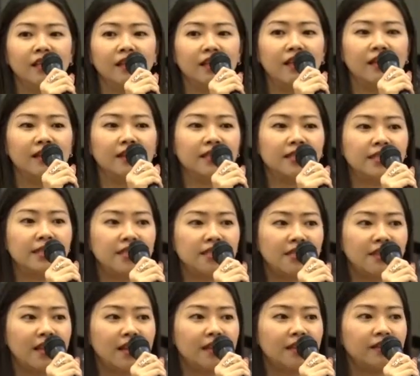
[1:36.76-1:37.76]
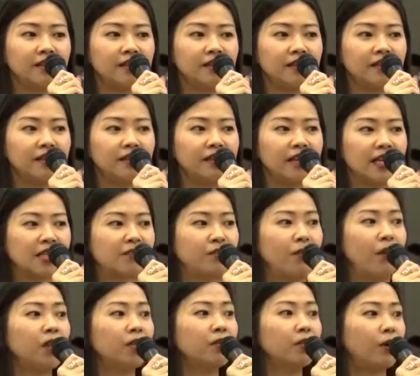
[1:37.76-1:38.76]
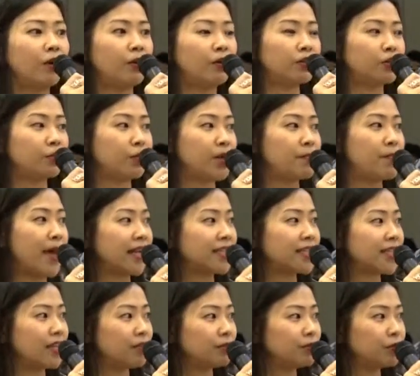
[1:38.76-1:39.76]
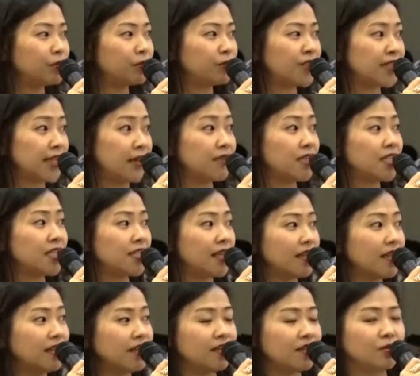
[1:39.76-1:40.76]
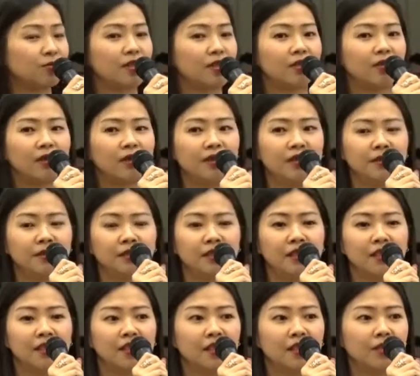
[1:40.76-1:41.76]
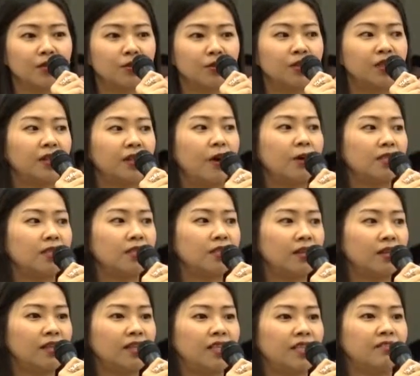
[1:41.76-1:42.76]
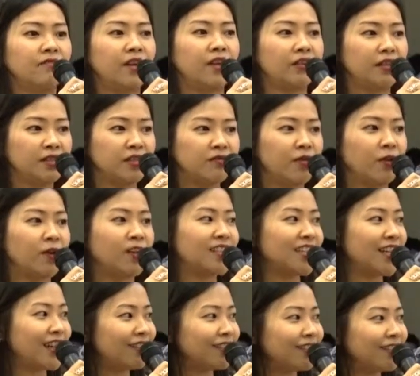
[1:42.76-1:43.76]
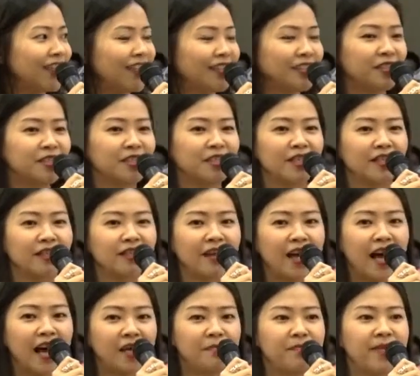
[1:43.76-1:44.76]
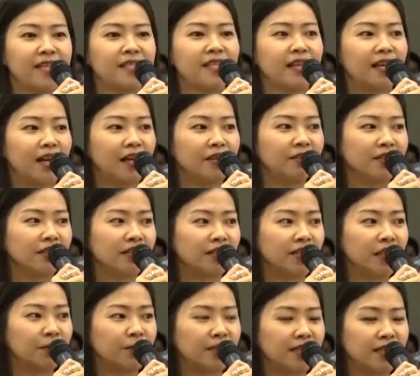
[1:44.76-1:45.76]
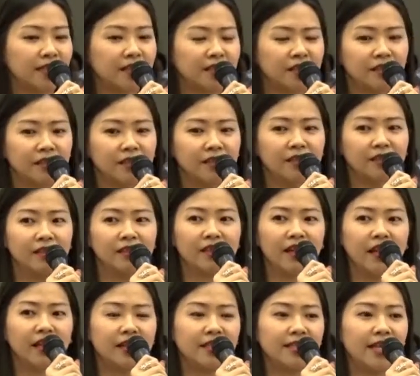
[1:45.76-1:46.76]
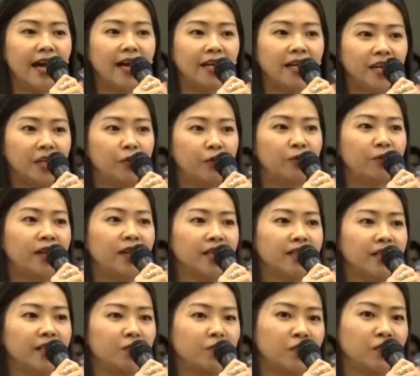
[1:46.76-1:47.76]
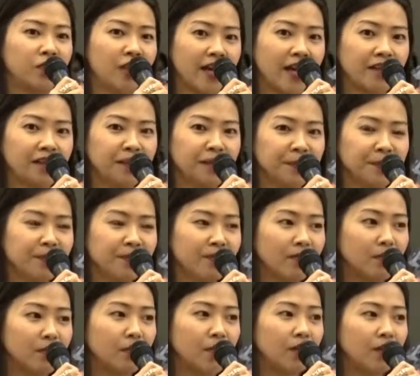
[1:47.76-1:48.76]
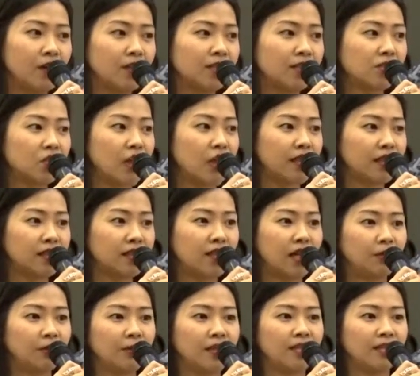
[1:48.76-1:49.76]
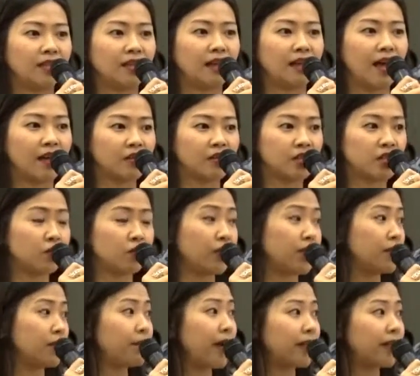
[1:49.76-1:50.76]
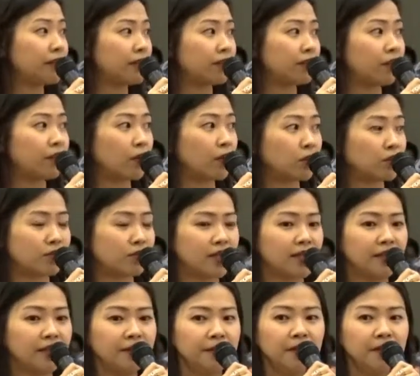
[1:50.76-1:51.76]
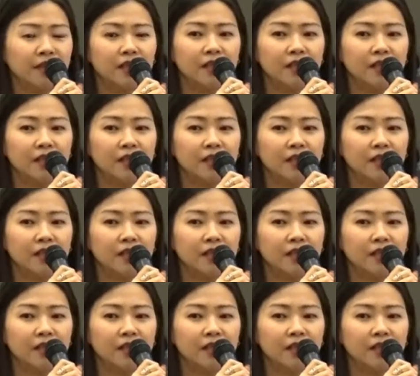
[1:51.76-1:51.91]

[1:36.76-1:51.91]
And since then, it has fallen all the way back down to 70 cents to the dollar. So the Aussie dollar is very volatile and is a high beta currency, I would say. And it's highly correlated to China, because China now is the largest trading partner of Australia.